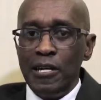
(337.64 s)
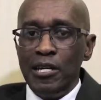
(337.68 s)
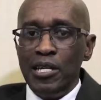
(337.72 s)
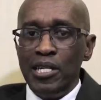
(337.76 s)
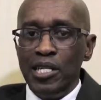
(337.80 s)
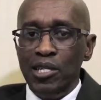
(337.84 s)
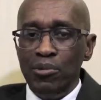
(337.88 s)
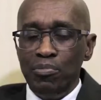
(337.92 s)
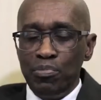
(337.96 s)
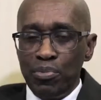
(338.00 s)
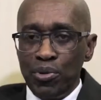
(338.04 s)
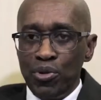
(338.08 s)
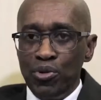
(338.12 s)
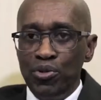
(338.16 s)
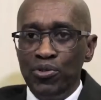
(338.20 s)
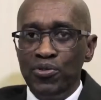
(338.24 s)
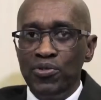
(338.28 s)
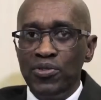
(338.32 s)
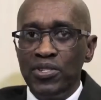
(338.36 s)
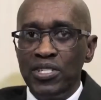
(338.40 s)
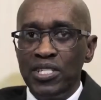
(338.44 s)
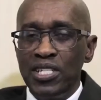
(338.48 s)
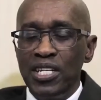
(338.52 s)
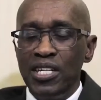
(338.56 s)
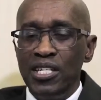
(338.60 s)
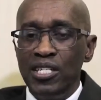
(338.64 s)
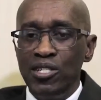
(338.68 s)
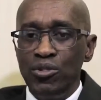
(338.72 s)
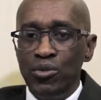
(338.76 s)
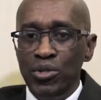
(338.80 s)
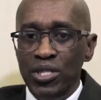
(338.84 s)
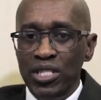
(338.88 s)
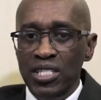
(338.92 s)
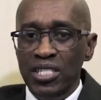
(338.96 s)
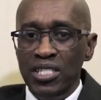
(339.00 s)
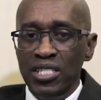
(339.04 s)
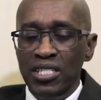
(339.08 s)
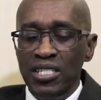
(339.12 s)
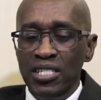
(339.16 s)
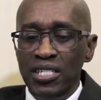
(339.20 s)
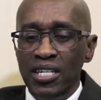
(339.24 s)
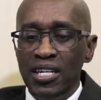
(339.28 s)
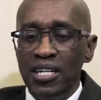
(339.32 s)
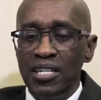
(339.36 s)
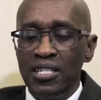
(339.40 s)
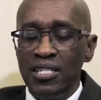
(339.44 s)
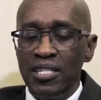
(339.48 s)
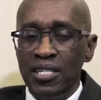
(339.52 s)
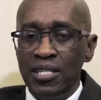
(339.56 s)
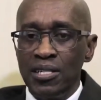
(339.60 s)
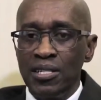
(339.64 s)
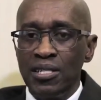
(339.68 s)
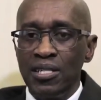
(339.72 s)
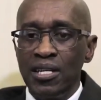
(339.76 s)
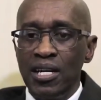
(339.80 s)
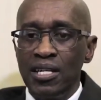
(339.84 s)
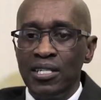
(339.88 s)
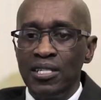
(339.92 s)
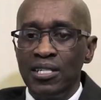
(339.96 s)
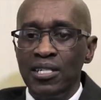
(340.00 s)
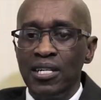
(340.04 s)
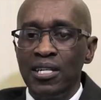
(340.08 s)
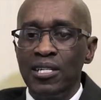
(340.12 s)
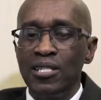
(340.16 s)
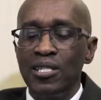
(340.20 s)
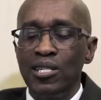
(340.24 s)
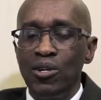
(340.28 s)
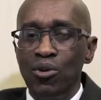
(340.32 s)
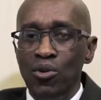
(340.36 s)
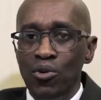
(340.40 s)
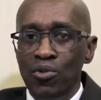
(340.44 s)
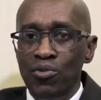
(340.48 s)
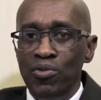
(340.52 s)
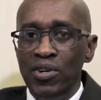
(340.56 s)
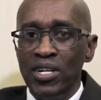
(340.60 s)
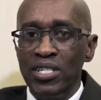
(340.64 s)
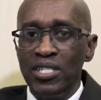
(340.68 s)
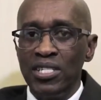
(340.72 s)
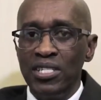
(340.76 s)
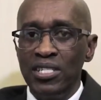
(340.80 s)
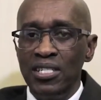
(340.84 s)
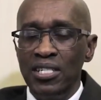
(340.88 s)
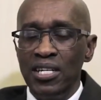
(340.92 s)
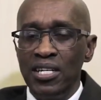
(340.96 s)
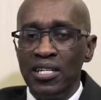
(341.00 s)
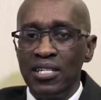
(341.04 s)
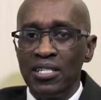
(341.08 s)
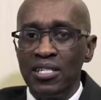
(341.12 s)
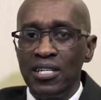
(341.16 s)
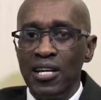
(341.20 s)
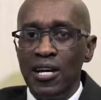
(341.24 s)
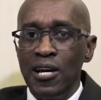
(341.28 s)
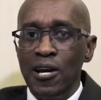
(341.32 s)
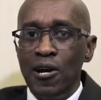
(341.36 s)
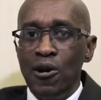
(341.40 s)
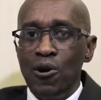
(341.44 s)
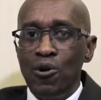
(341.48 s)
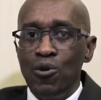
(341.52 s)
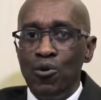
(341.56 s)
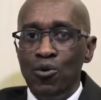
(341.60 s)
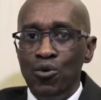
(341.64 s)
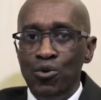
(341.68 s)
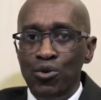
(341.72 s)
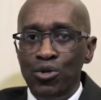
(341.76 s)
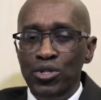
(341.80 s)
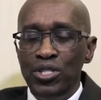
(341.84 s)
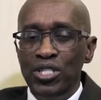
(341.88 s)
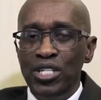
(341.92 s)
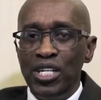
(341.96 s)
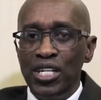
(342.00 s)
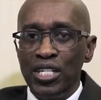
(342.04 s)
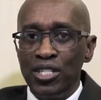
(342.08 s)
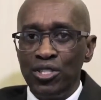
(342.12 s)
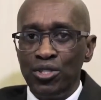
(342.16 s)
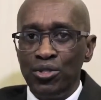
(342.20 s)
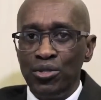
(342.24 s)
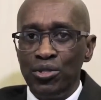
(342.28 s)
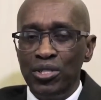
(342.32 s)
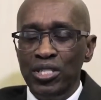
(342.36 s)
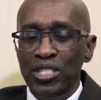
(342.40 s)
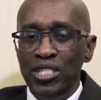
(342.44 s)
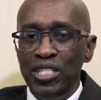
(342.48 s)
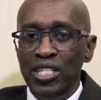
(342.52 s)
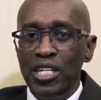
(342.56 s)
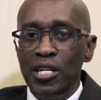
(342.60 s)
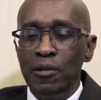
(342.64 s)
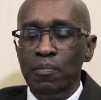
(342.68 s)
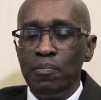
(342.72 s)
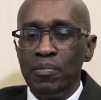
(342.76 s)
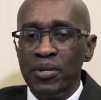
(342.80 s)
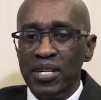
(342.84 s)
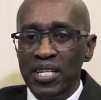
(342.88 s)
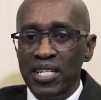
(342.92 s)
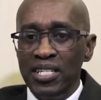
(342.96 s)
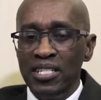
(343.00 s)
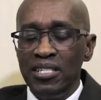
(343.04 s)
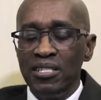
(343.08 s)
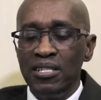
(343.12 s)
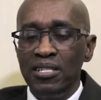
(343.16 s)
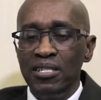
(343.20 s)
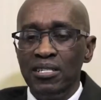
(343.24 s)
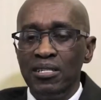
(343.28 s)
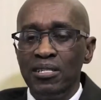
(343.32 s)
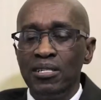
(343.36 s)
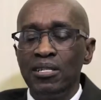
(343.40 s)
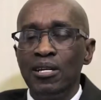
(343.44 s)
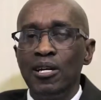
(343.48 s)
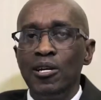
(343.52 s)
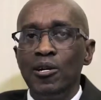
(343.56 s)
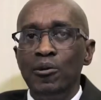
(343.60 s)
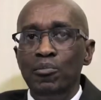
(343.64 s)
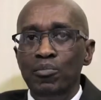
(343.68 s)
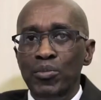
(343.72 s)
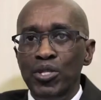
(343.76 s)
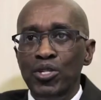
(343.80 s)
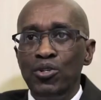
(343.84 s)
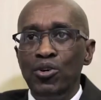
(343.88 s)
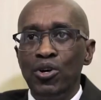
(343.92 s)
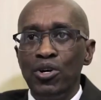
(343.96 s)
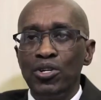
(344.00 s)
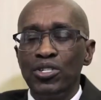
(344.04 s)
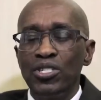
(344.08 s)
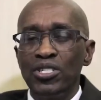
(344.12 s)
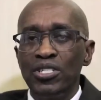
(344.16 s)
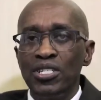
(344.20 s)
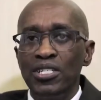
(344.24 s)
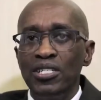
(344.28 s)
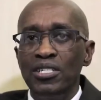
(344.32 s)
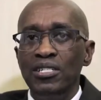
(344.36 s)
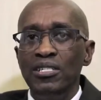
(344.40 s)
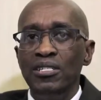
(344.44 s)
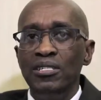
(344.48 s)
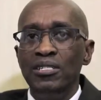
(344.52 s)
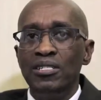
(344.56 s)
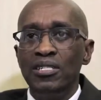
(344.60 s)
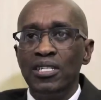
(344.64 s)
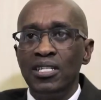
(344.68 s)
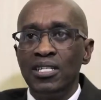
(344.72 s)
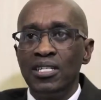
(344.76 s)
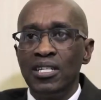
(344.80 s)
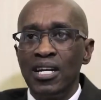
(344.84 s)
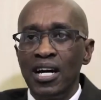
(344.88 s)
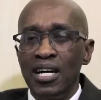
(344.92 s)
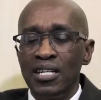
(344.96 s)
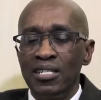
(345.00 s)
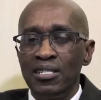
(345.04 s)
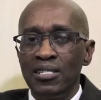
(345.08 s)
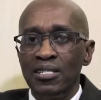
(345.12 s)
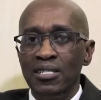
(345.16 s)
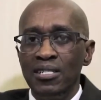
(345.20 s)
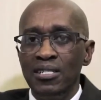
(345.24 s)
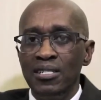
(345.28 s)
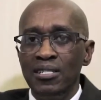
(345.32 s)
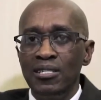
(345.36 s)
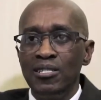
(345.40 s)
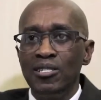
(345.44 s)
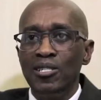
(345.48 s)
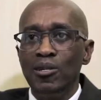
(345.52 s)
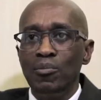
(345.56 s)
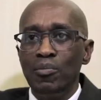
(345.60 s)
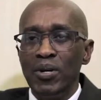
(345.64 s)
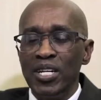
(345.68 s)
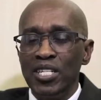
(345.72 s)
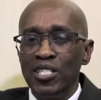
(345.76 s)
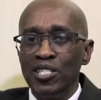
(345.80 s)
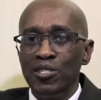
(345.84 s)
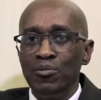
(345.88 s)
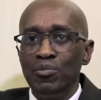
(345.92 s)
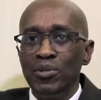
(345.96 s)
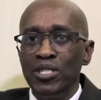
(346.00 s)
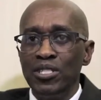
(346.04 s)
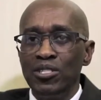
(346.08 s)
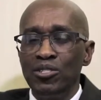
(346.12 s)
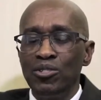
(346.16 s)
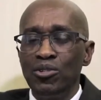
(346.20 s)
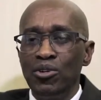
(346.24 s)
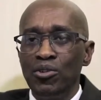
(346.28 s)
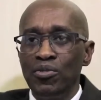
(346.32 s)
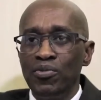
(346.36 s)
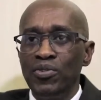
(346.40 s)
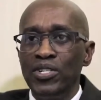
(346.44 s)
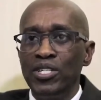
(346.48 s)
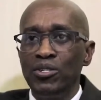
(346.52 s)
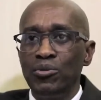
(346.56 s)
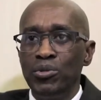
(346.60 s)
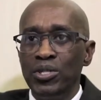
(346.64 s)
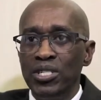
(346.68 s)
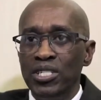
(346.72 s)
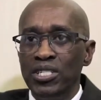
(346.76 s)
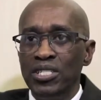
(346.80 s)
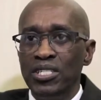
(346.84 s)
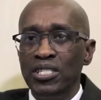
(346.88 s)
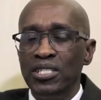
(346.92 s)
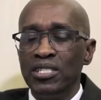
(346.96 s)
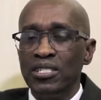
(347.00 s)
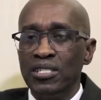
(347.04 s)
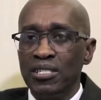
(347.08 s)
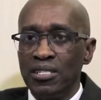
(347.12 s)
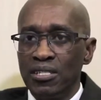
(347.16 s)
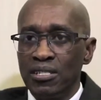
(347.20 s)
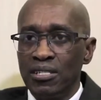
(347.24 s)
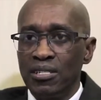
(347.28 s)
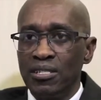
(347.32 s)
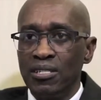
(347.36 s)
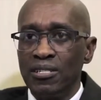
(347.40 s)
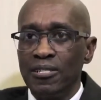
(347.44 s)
improves the liquidity, and as such the overseers would actually embrace this because it's enhancing the management of liquidity risk.